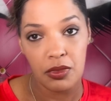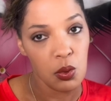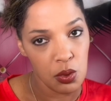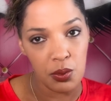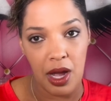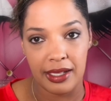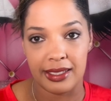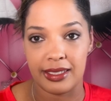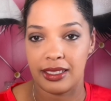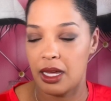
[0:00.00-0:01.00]
we'll rock
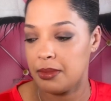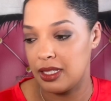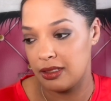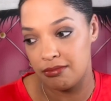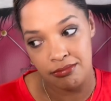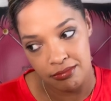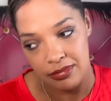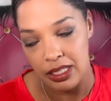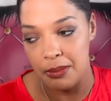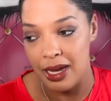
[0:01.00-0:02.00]
it. I mean,
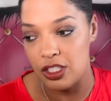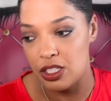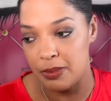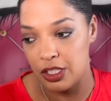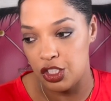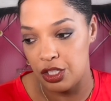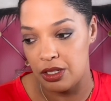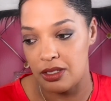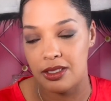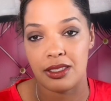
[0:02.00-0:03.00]
it matches my
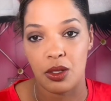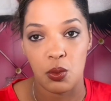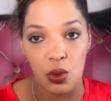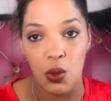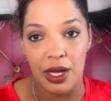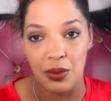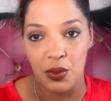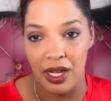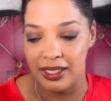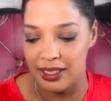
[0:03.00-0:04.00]
shirt, so we'll go ahead and
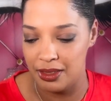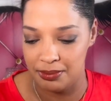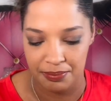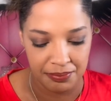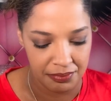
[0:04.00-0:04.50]
rock it.